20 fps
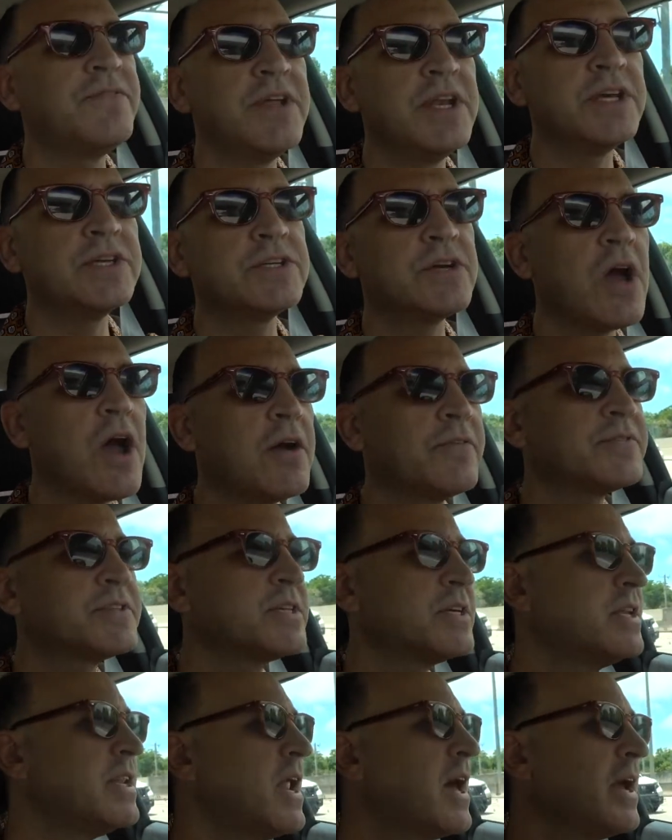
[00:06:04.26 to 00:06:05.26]
finish off
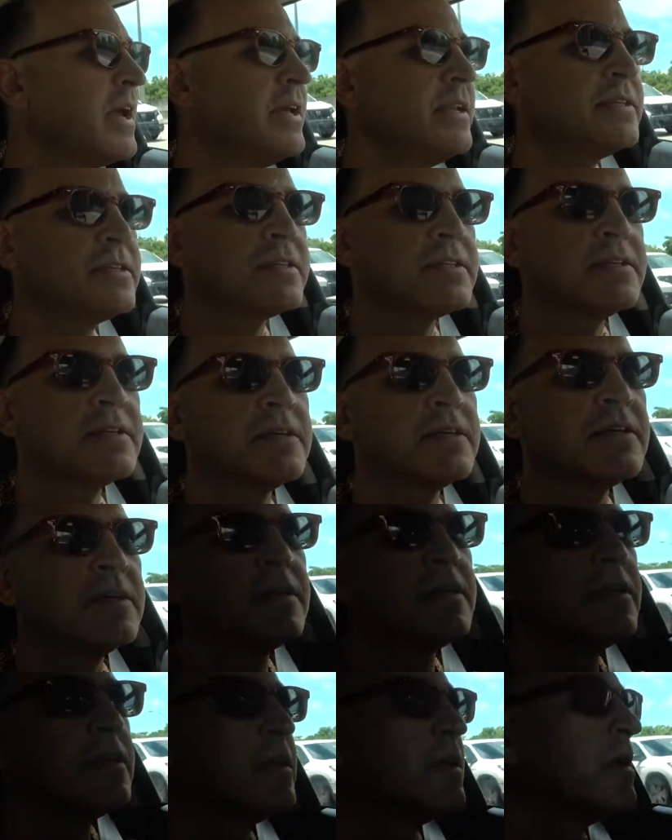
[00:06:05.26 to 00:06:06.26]
tonight
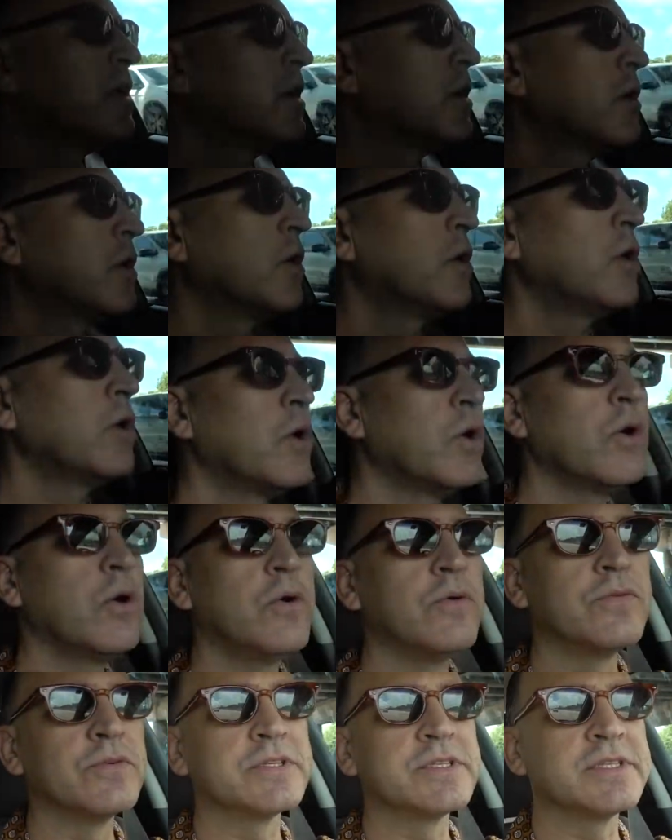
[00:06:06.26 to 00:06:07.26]

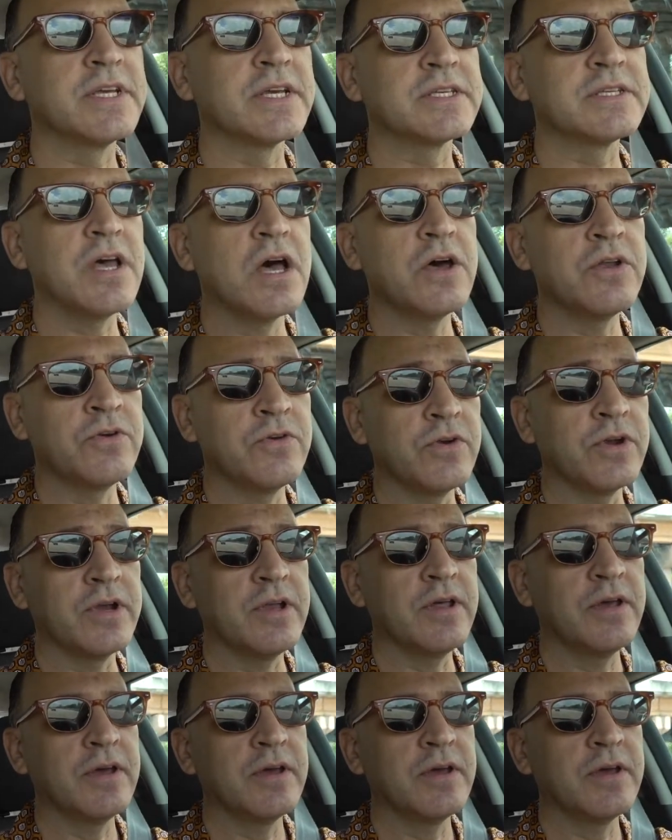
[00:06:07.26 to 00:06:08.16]
over 600.